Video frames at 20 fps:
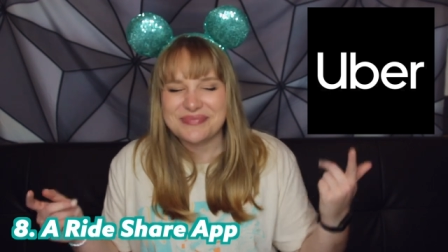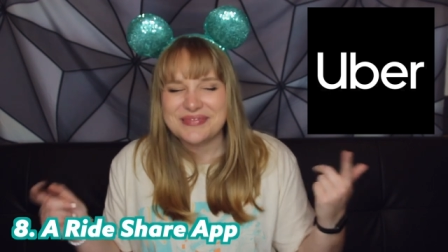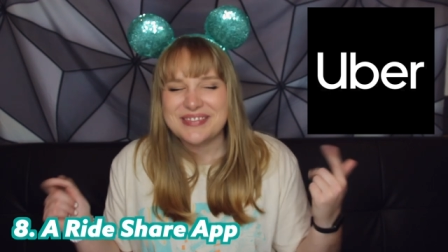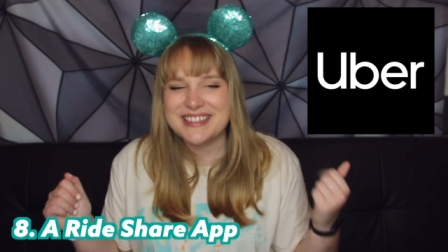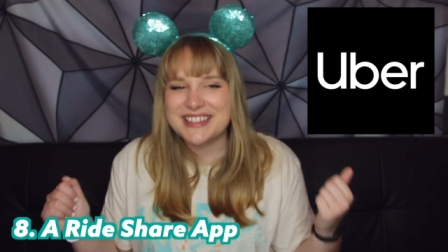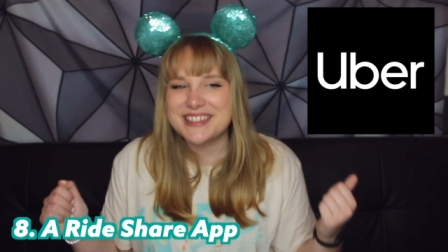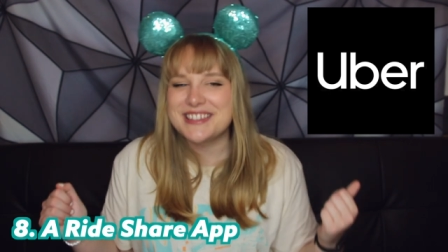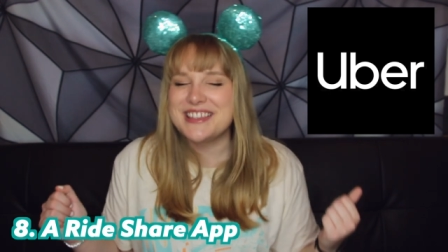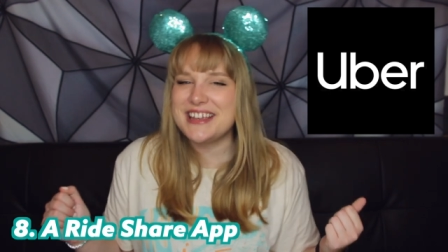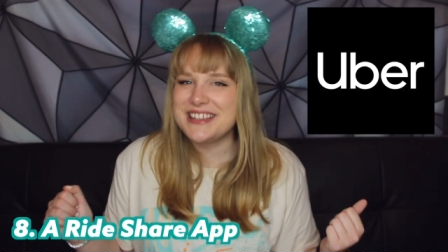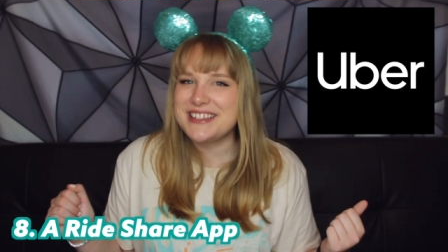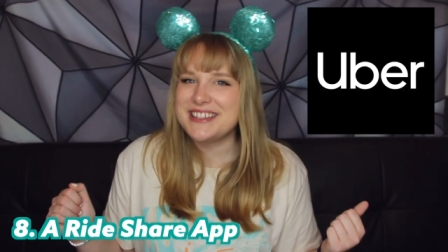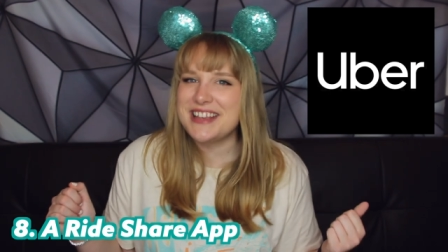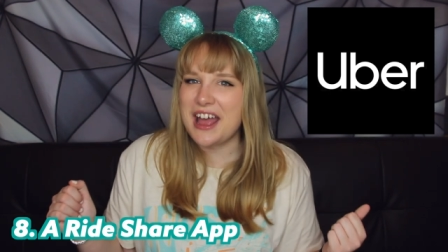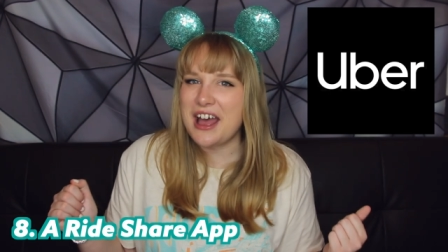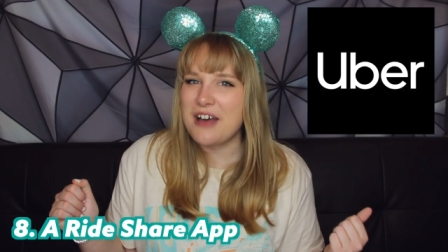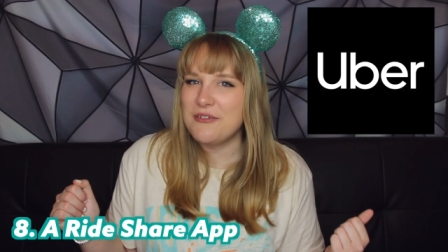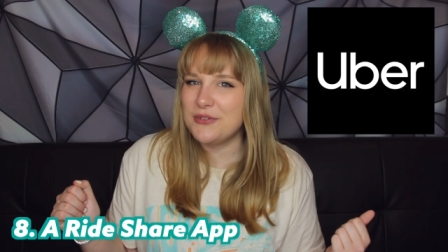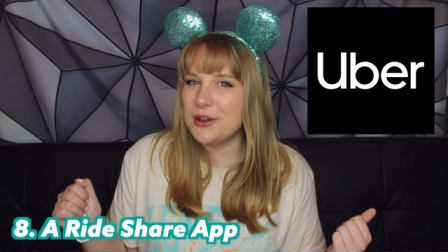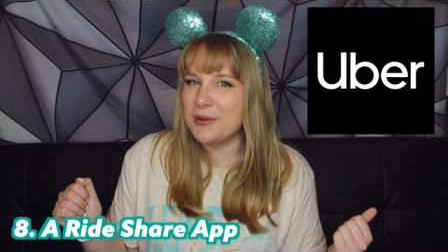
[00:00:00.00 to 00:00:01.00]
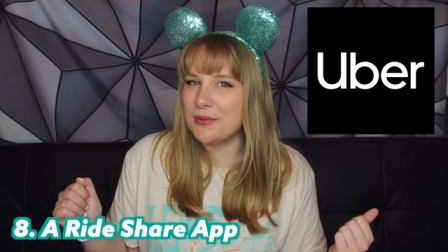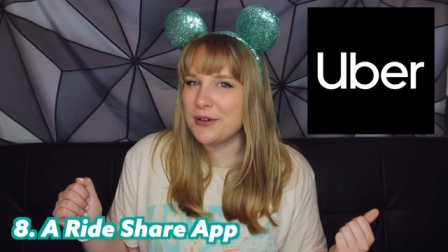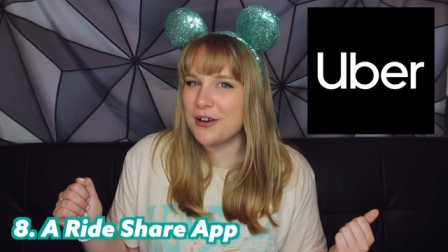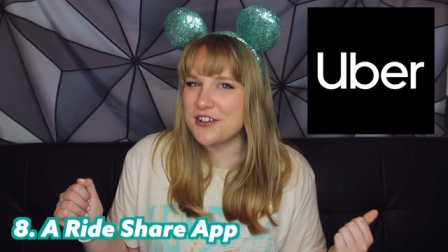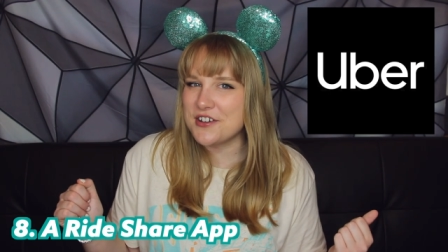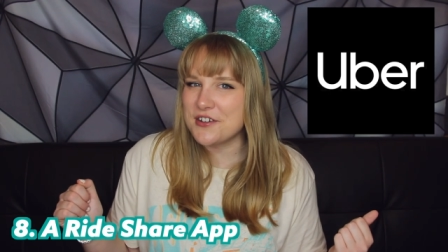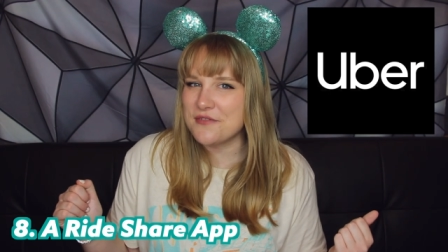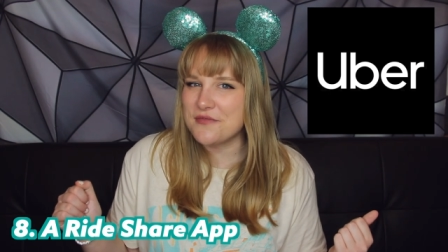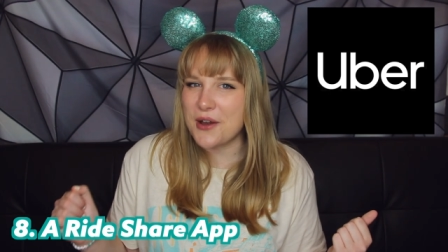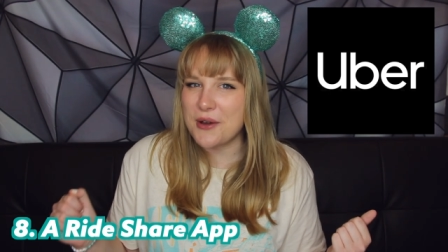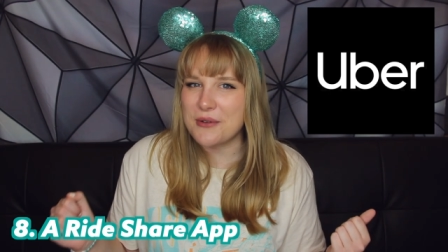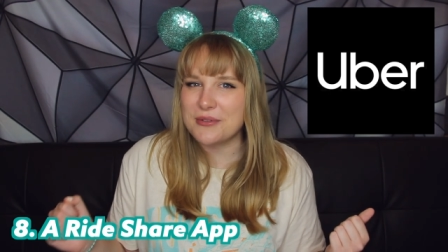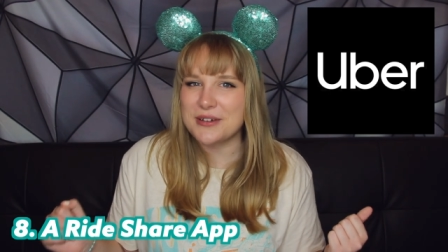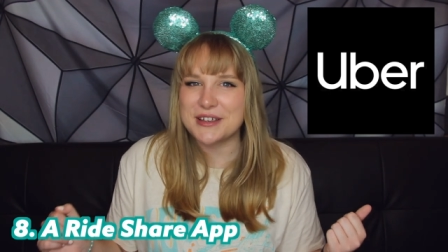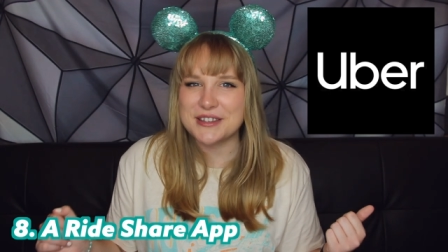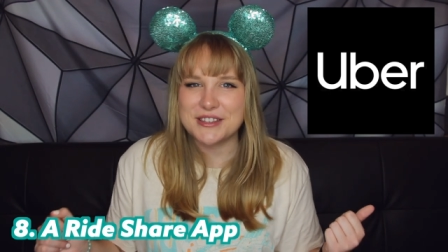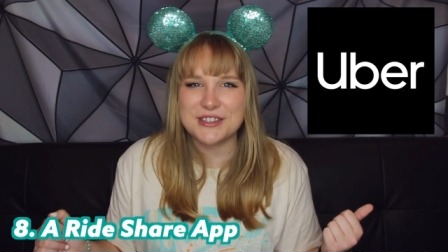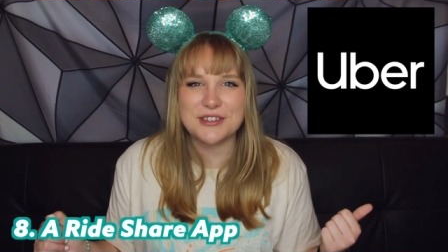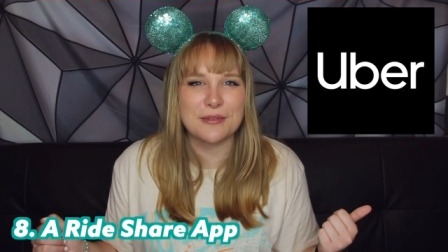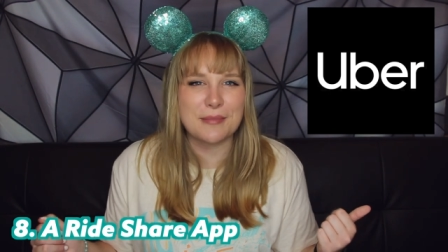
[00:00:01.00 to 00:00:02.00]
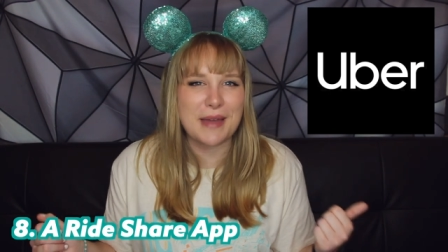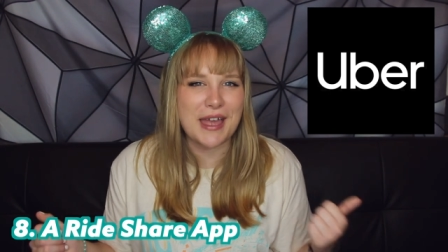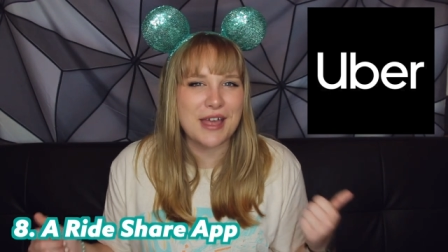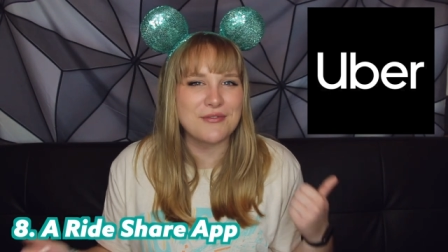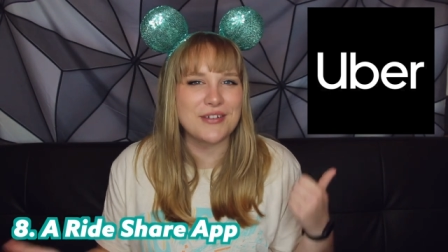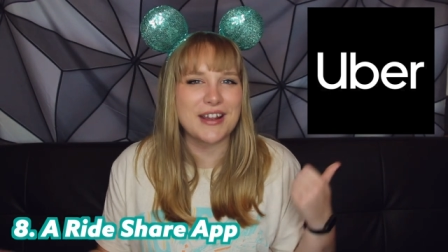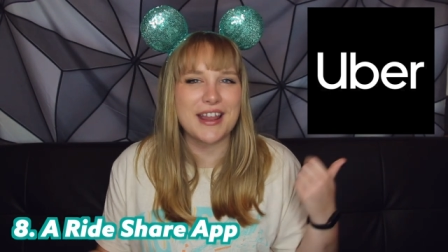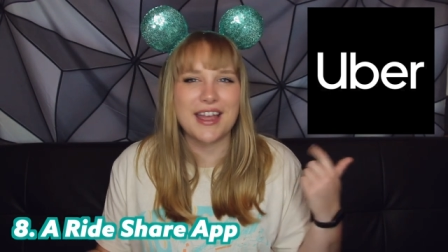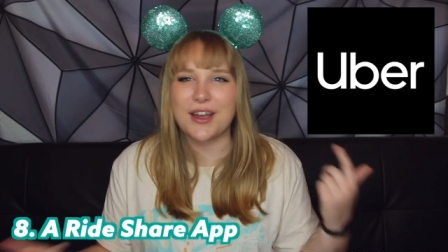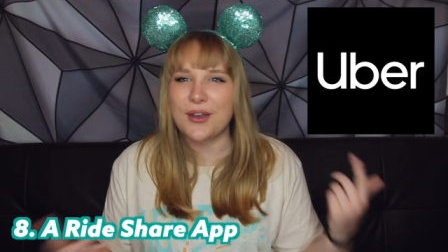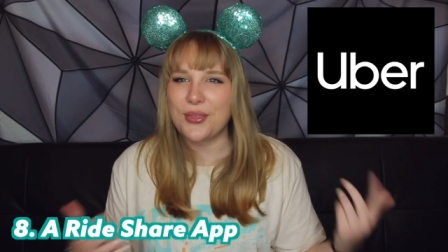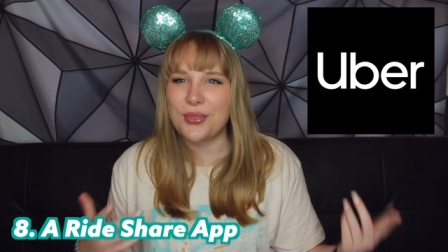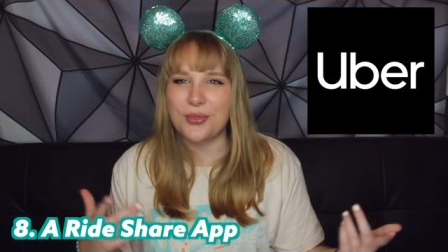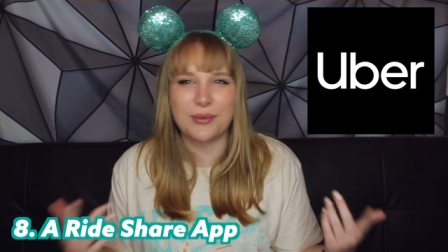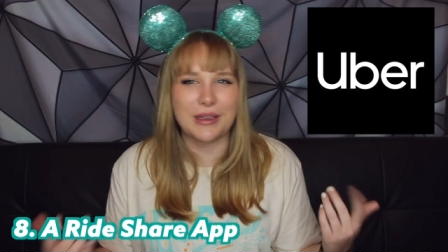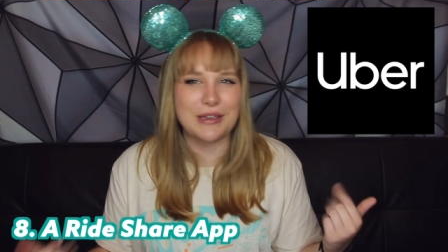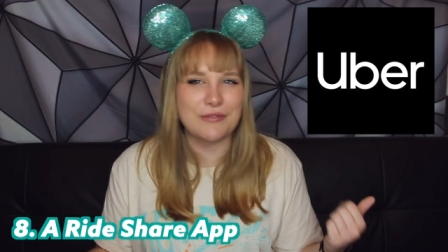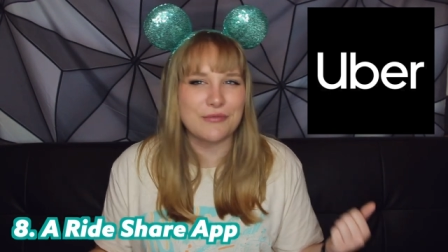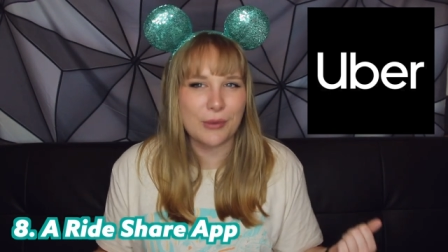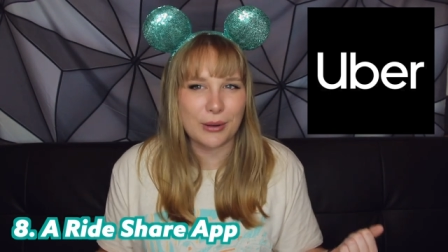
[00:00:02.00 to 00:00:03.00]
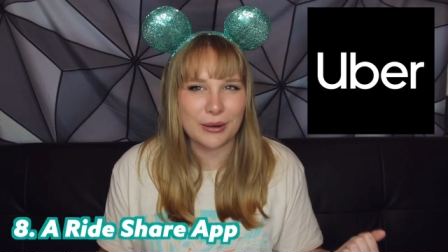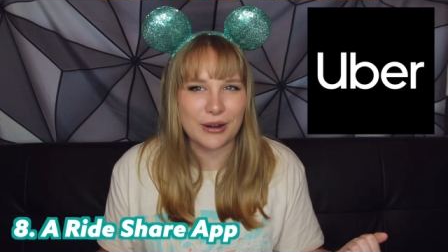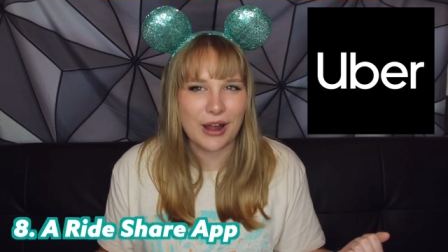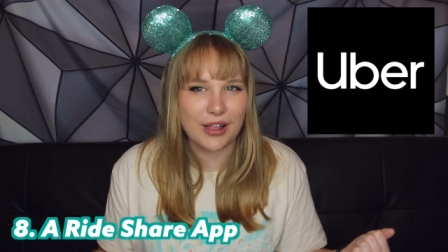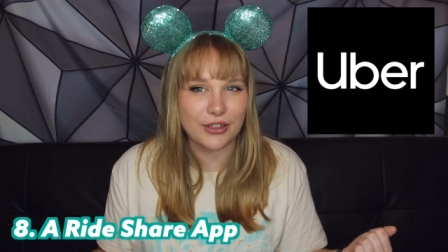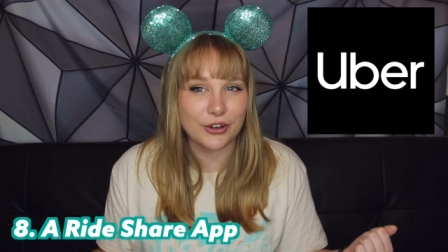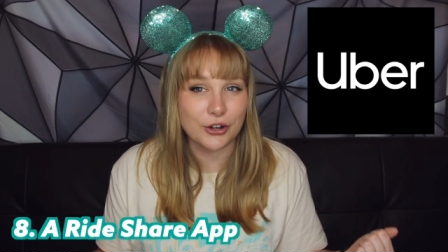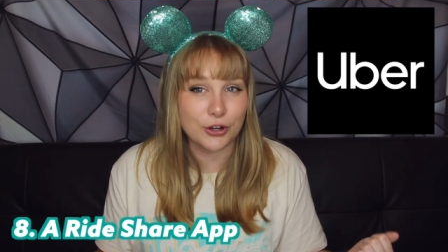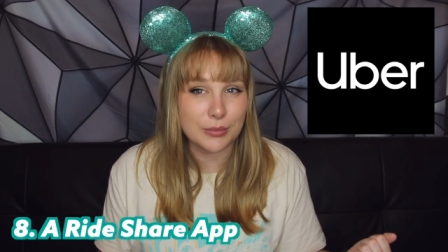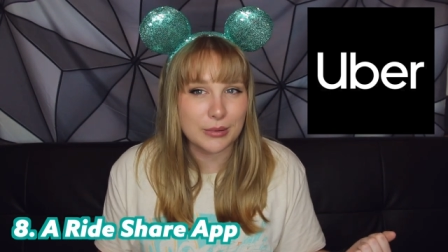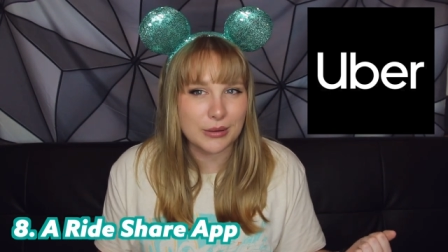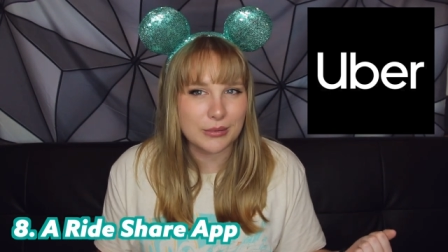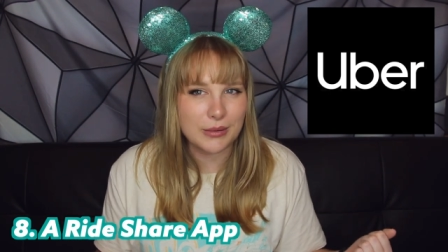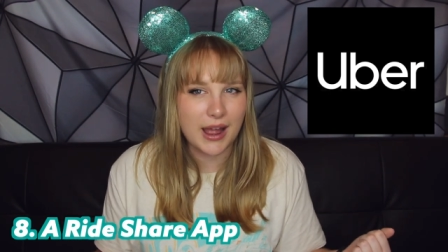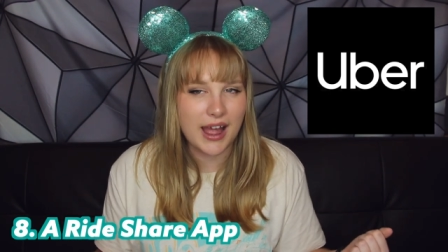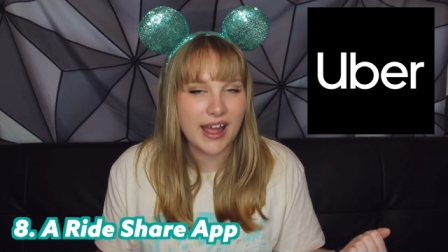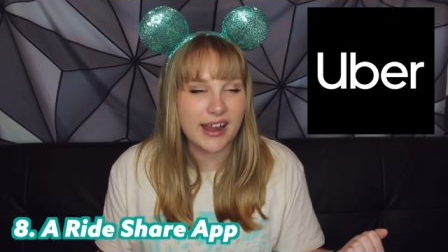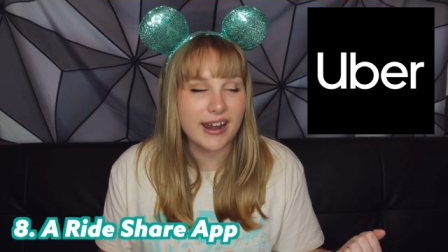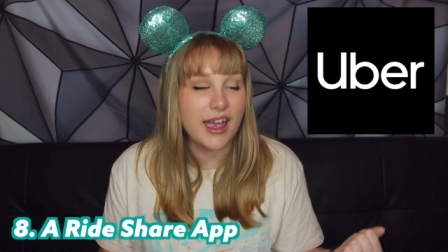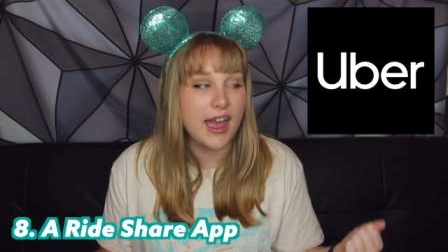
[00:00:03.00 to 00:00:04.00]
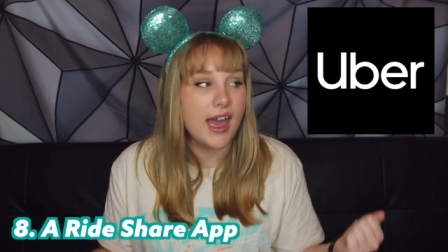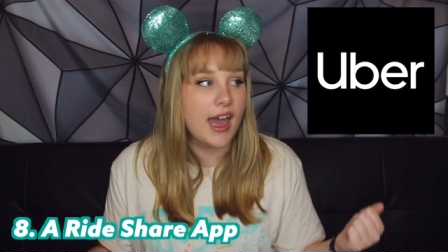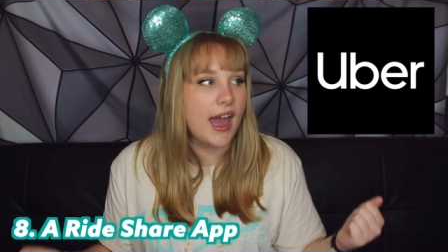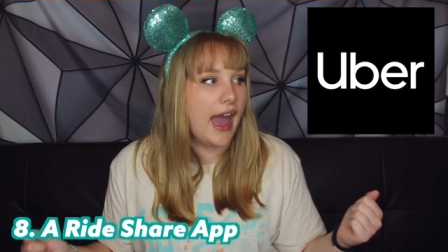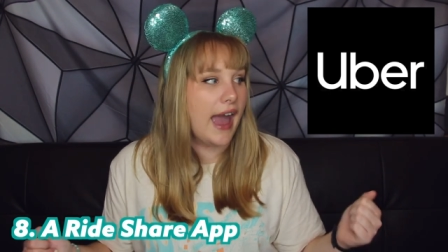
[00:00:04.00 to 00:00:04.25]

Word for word: it's nice to have Uber on your phone because you'll pay for like a three, four dollar Uber ride